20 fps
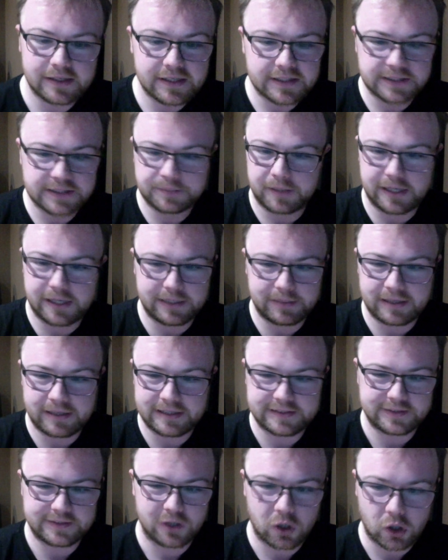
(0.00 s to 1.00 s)
Spider-Man
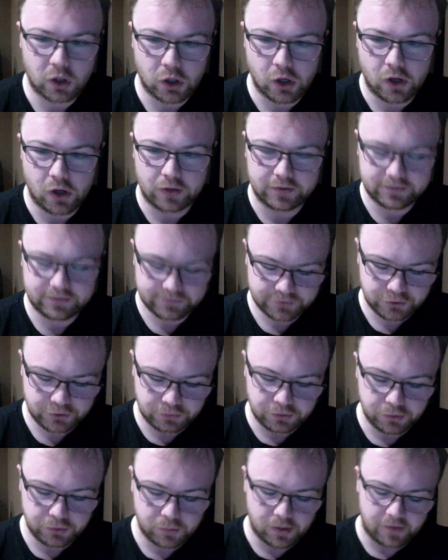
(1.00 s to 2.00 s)
is not gone. Don't
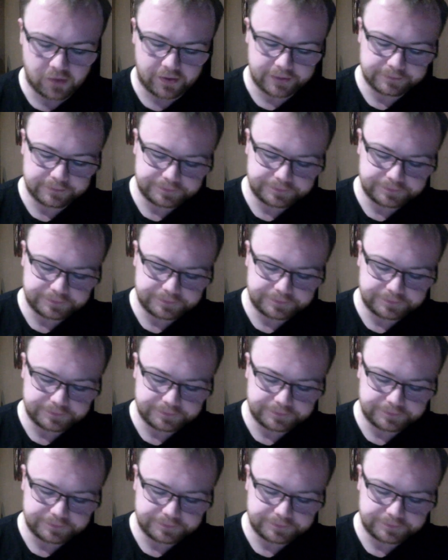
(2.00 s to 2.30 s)
you worry.